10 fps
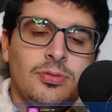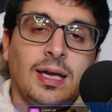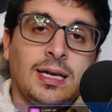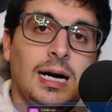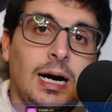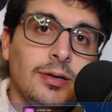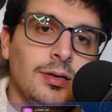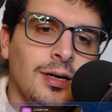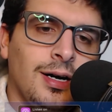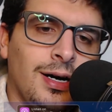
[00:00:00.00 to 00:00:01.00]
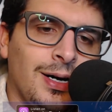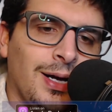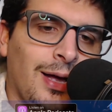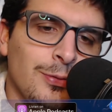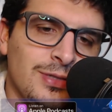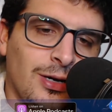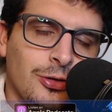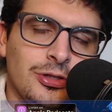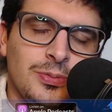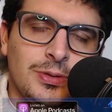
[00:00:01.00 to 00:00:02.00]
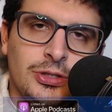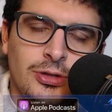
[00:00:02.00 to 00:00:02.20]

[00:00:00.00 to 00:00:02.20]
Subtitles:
Thank God. I was out Christmas